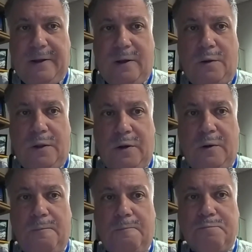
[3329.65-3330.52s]

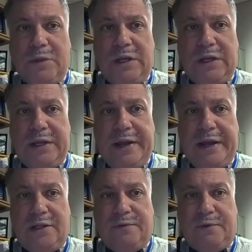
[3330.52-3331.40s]
Although uh,
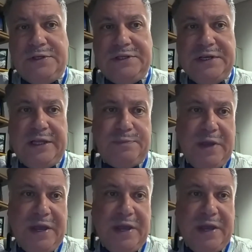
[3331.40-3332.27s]
Alice versus CLS
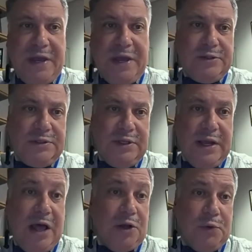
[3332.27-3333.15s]
Bank has told
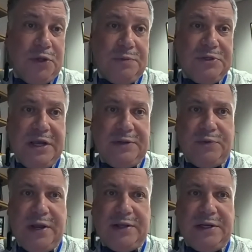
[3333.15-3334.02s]
us that algorithms and
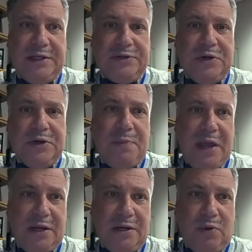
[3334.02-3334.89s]
abstract ideas are
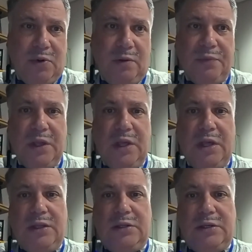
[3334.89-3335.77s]
not patentable,
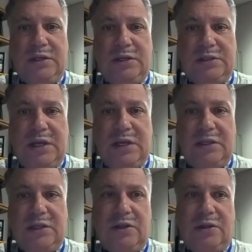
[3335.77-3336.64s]
to the
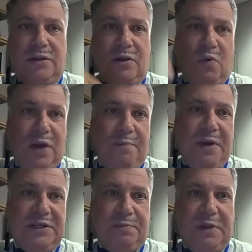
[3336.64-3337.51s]
extent the web
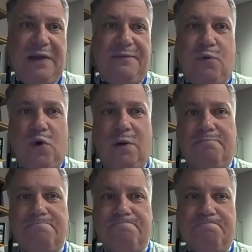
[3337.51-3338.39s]
based
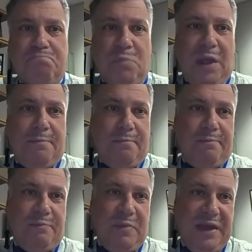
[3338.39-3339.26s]
platform
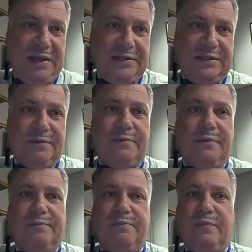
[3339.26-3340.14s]
makes
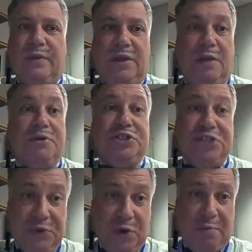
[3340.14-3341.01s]
the
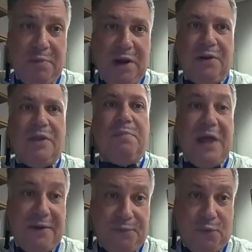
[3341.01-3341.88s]
machine run better, the
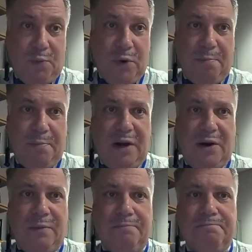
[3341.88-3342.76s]
platform run
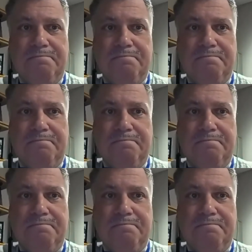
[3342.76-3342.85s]
better,